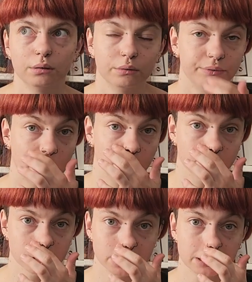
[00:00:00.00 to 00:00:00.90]

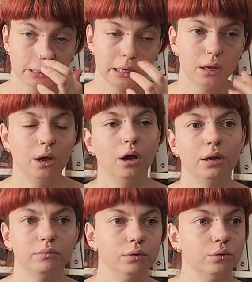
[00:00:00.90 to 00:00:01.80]
fibers,
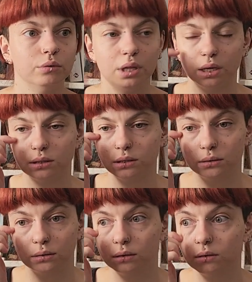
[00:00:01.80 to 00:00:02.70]
even though there's
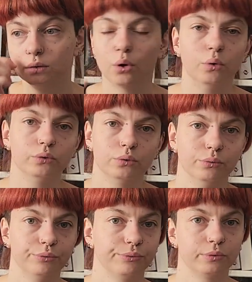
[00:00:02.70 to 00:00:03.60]

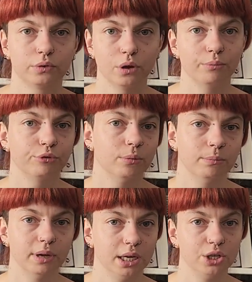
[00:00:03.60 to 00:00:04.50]
also some
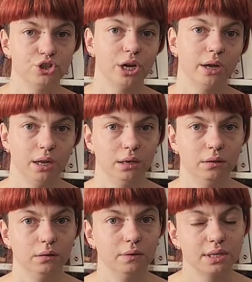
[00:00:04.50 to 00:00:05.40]
from Asia
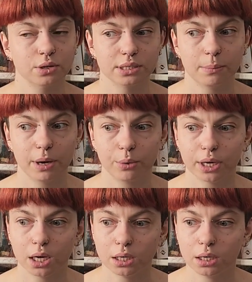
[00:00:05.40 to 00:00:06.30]
and South
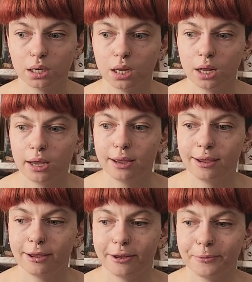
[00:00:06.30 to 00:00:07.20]
America.
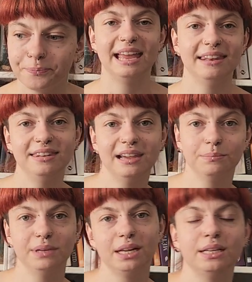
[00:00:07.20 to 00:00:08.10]
And their
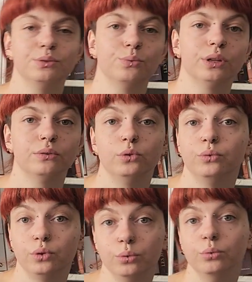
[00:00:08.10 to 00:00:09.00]
mill is one of the
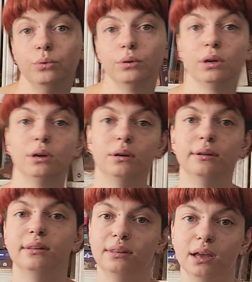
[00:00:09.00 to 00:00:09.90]
few
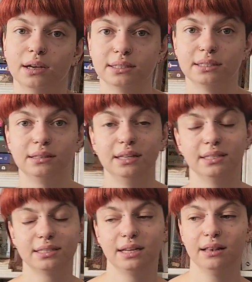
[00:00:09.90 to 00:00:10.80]
that
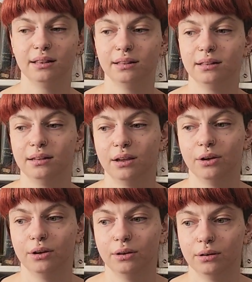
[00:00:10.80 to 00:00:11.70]
still
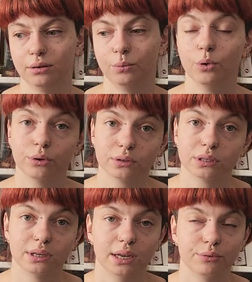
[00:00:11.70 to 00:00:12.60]

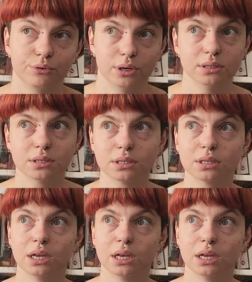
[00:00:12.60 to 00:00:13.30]
work in France.